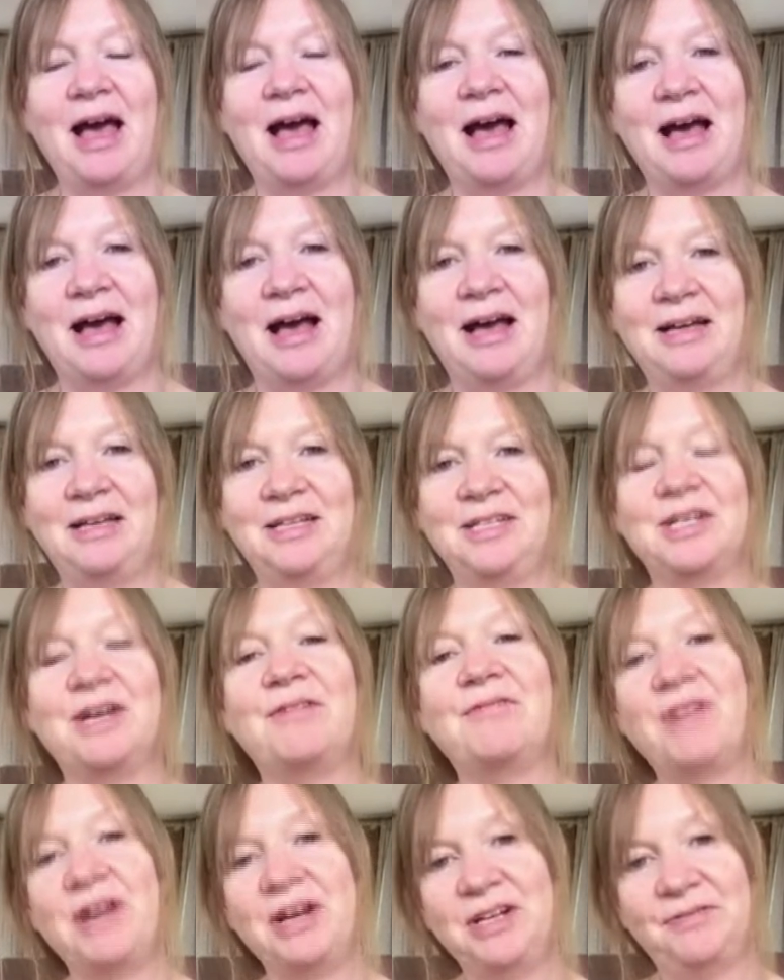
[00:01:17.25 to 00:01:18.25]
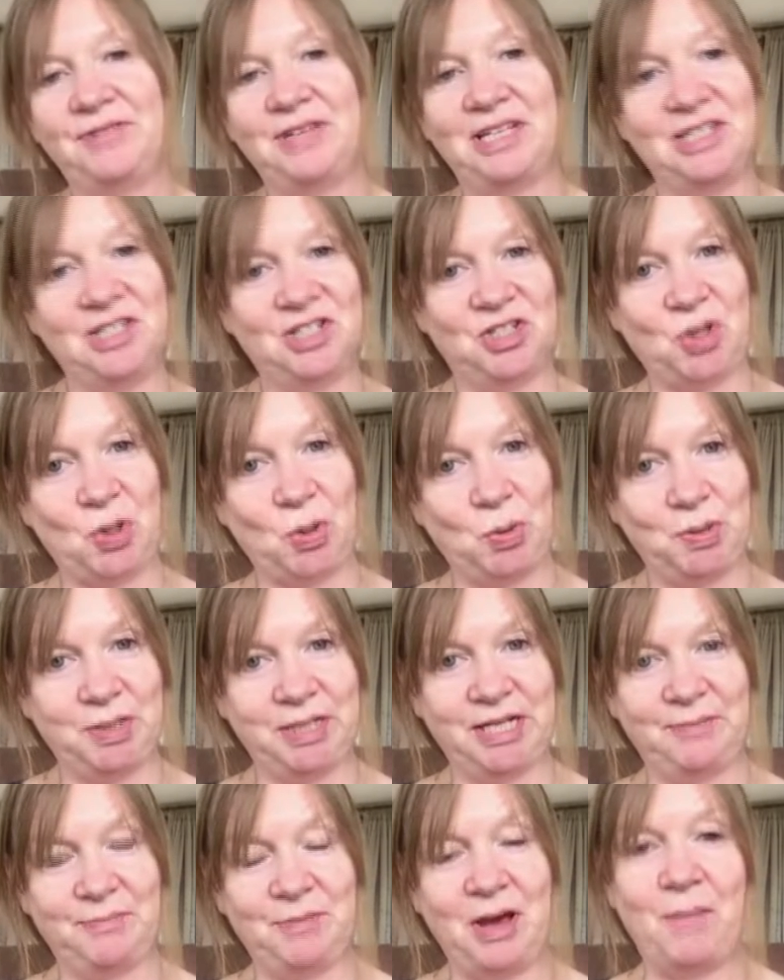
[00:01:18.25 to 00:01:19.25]
And a friend of his
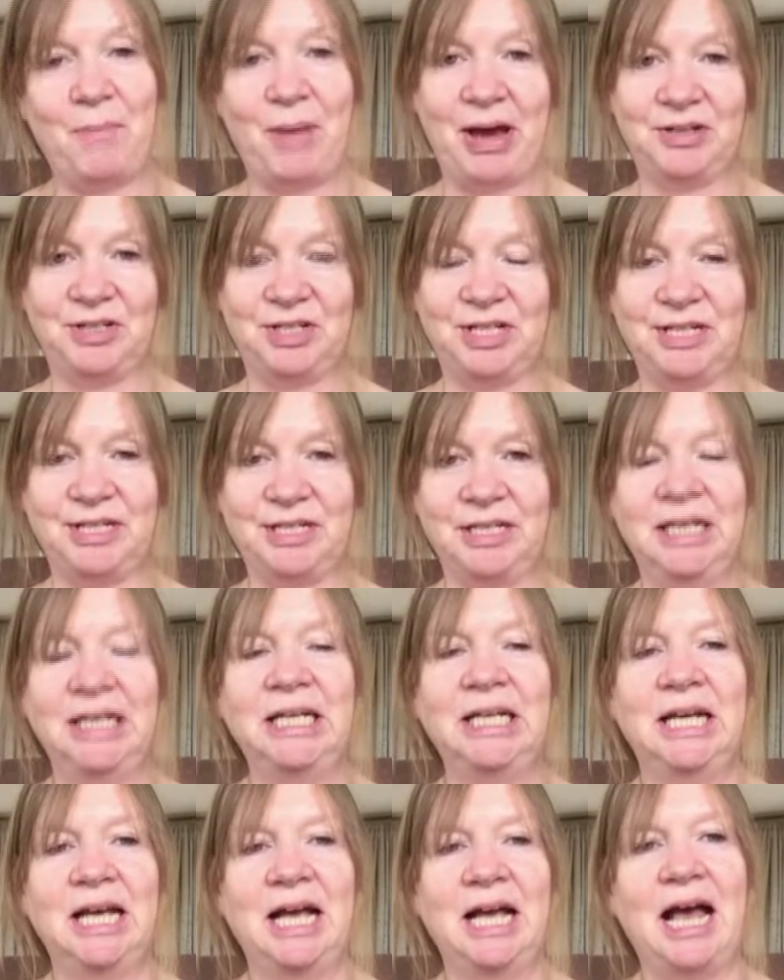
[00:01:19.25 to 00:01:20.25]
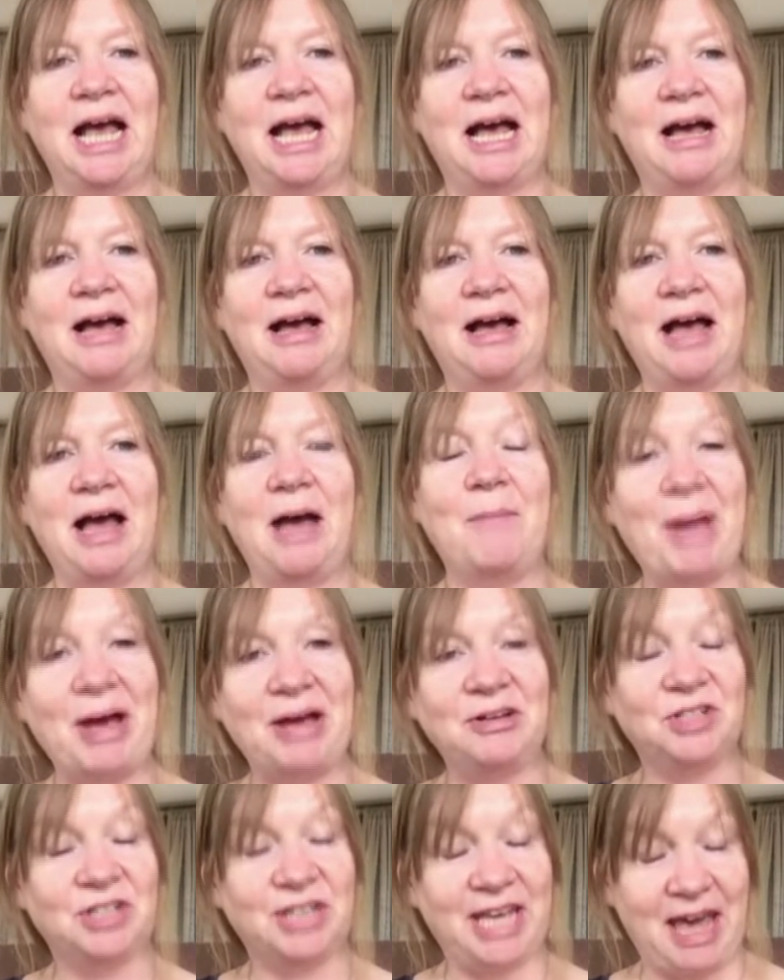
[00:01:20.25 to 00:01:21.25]
told him about it,
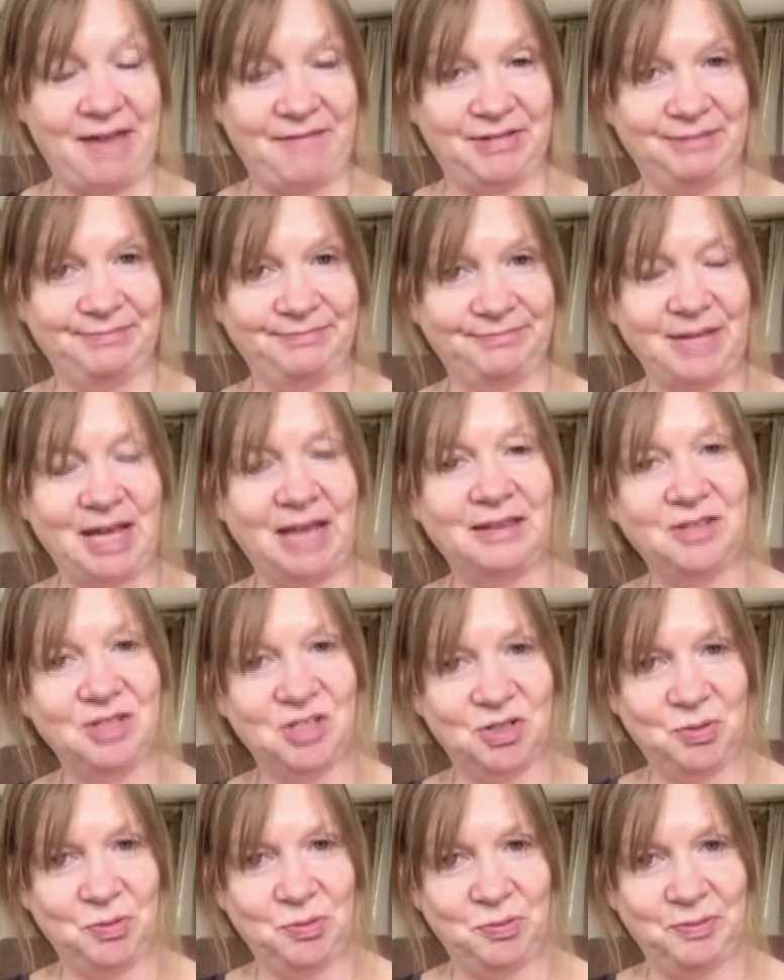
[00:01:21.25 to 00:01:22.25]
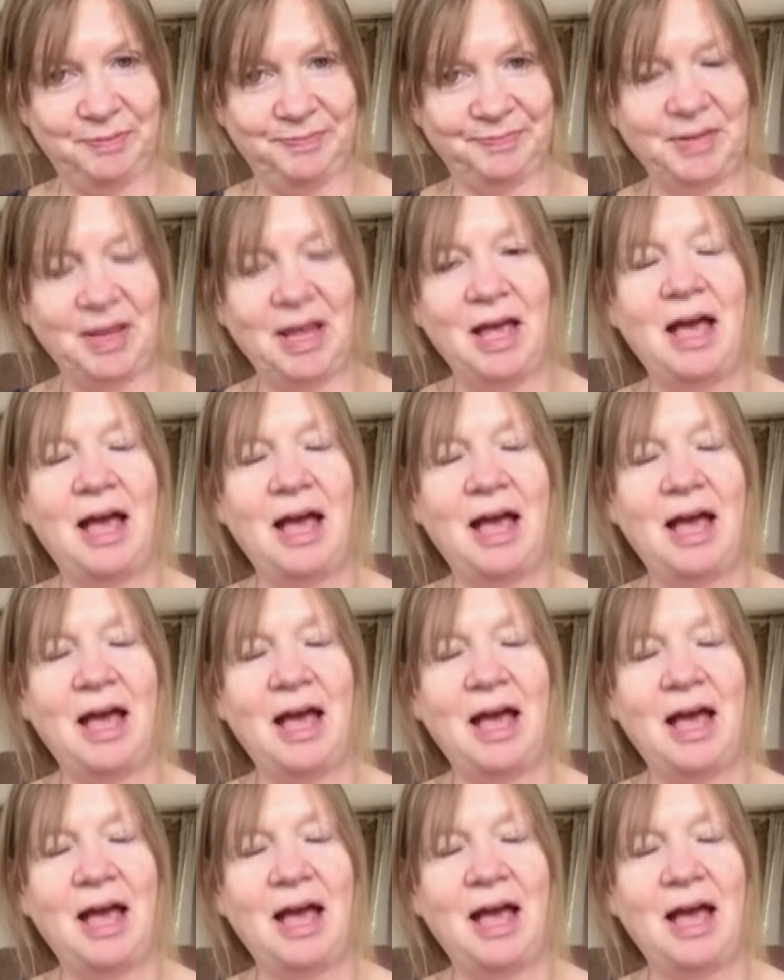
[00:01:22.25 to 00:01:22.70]
about Kevin and the school.